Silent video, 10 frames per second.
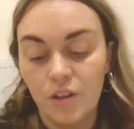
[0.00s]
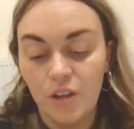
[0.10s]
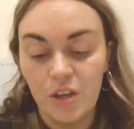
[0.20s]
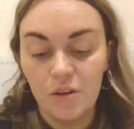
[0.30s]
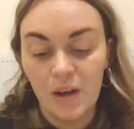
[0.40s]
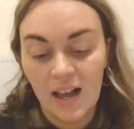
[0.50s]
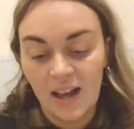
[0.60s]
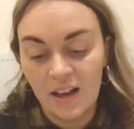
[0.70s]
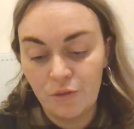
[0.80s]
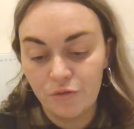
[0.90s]
You
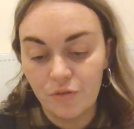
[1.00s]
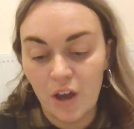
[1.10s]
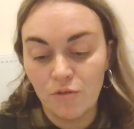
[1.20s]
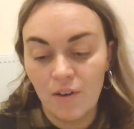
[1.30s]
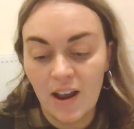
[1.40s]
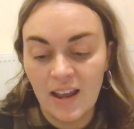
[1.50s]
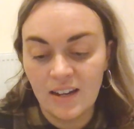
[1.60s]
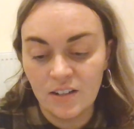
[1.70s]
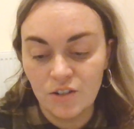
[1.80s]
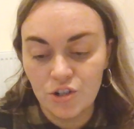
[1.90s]
have
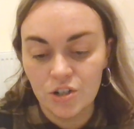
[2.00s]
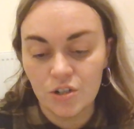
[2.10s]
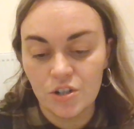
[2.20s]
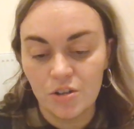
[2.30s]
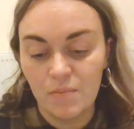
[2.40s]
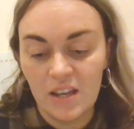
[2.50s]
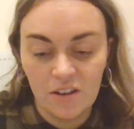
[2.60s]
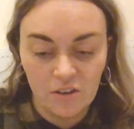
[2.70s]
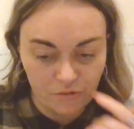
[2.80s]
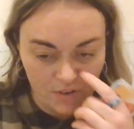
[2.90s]
arranged to meet
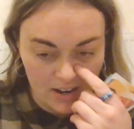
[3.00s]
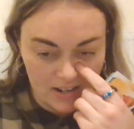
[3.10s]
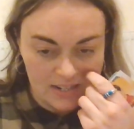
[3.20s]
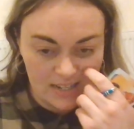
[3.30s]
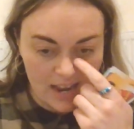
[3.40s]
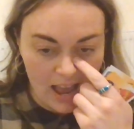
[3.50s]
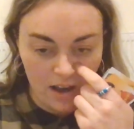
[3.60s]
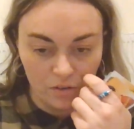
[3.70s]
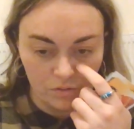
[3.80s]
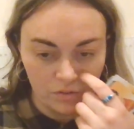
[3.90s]
your friend in
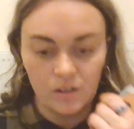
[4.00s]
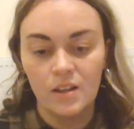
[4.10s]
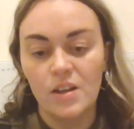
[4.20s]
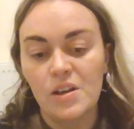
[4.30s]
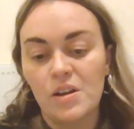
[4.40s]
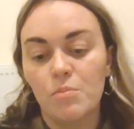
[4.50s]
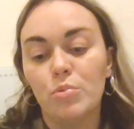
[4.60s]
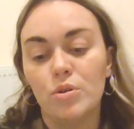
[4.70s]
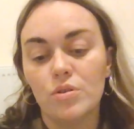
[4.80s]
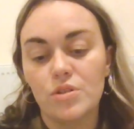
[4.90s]
town
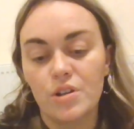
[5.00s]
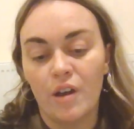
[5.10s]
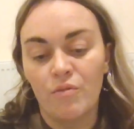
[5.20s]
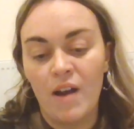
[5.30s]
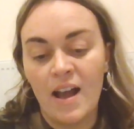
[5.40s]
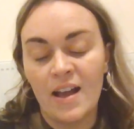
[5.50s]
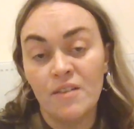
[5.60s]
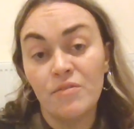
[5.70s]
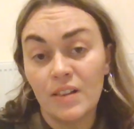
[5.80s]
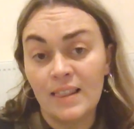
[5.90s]
but
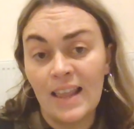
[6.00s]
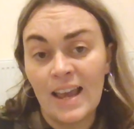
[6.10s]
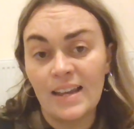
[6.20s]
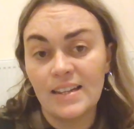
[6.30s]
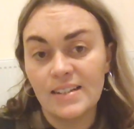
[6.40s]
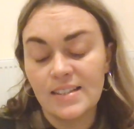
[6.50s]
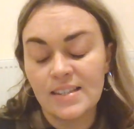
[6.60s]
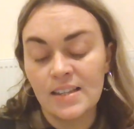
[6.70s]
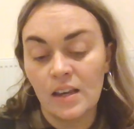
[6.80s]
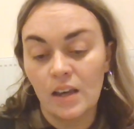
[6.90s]
arrive late.
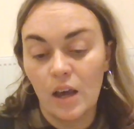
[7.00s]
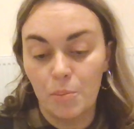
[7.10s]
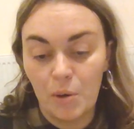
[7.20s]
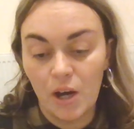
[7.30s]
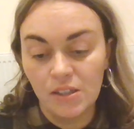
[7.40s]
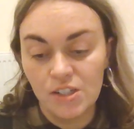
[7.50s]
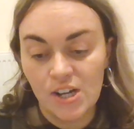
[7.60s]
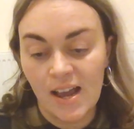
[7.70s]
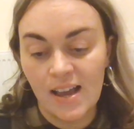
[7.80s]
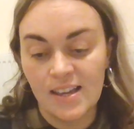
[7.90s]

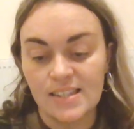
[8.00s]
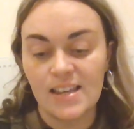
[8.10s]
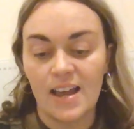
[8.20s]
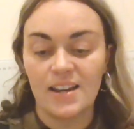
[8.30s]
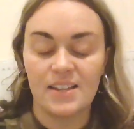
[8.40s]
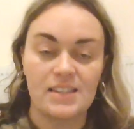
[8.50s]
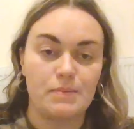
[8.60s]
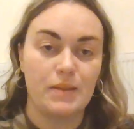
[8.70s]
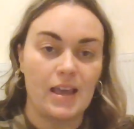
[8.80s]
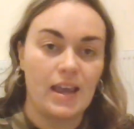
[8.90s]
Apologise and
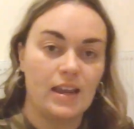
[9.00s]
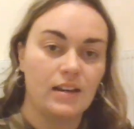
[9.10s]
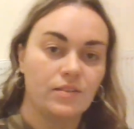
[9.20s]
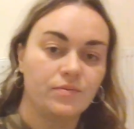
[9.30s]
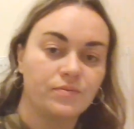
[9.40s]
explain.